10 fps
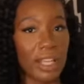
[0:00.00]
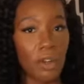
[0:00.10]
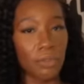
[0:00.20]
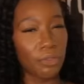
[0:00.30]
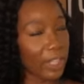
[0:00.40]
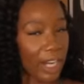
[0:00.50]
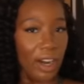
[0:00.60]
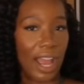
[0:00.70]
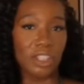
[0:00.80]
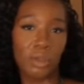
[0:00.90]
They don't
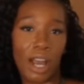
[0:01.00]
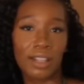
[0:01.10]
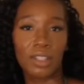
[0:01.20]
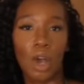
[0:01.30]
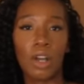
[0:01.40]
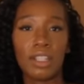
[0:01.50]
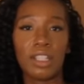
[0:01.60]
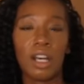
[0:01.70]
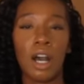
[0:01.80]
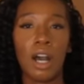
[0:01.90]
flare as you guys saw in the